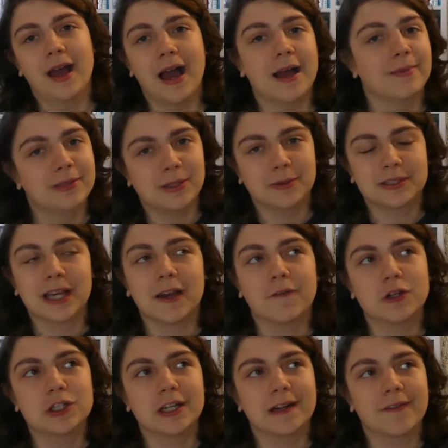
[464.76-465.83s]
I'm so excited
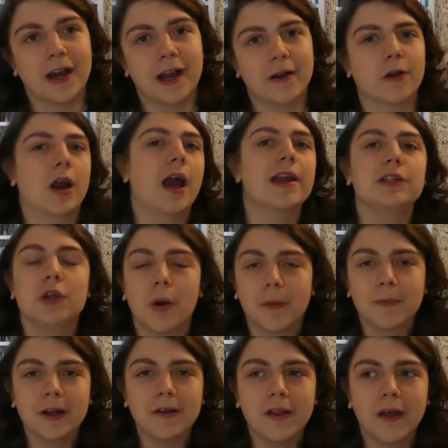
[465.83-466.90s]
for Chain of Iron. I know
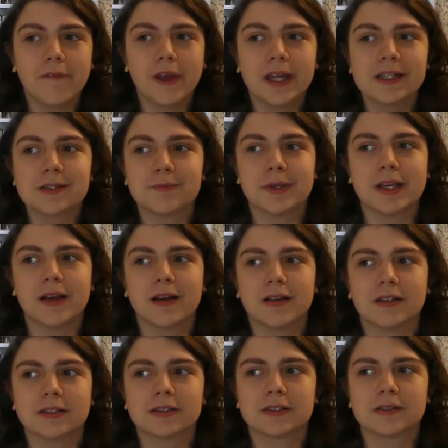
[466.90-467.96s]
I'm gonna love it
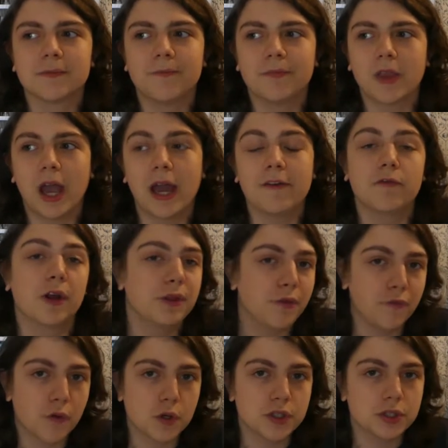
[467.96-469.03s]
because I've read the
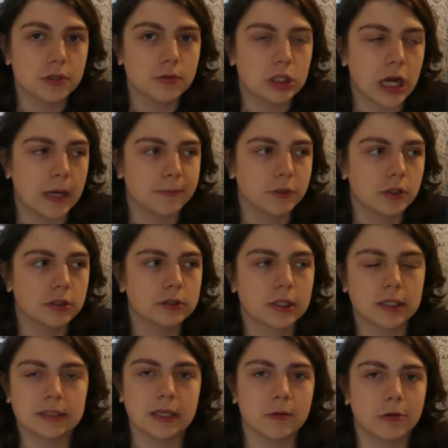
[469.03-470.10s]
first two chapters
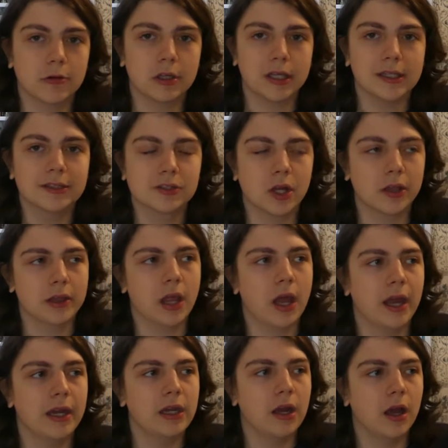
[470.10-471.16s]
because they were released
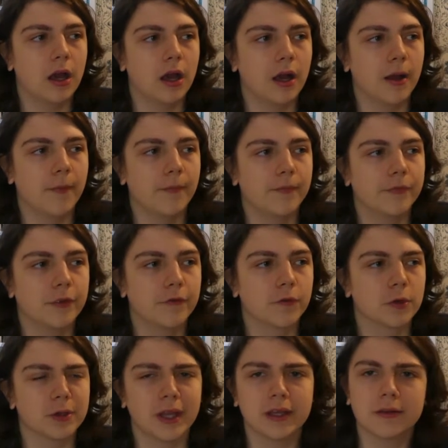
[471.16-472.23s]
online
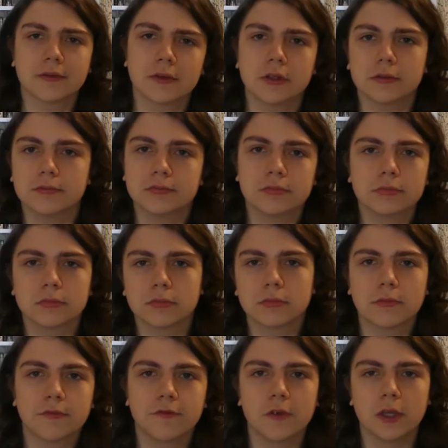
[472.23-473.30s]
for, like, the
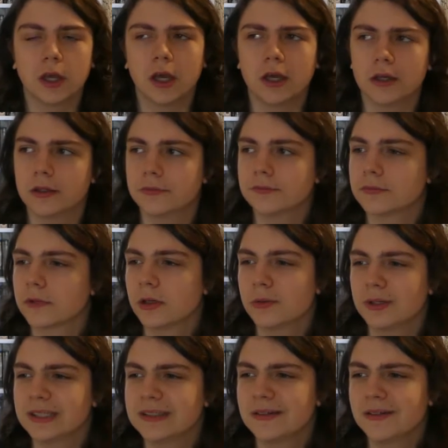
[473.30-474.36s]

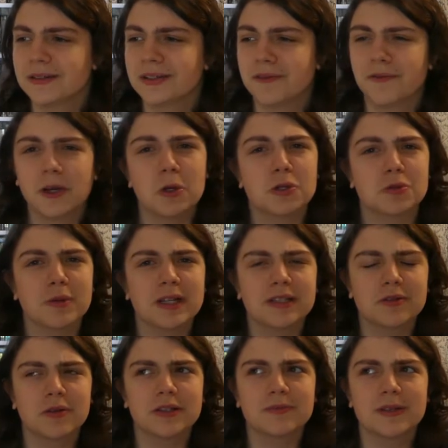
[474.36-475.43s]
what is it called, the Fierce Reads
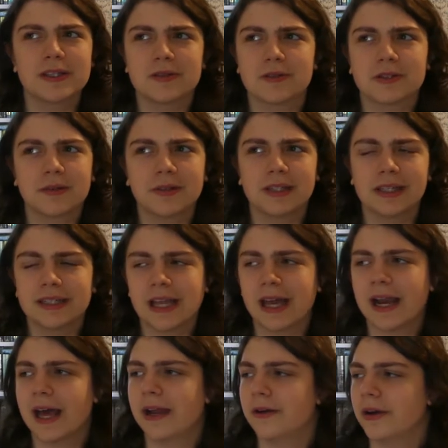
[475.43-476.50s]
Christmas or something like
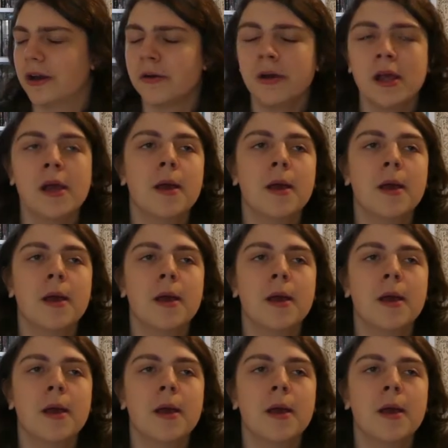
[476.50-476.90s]
that, I don't know.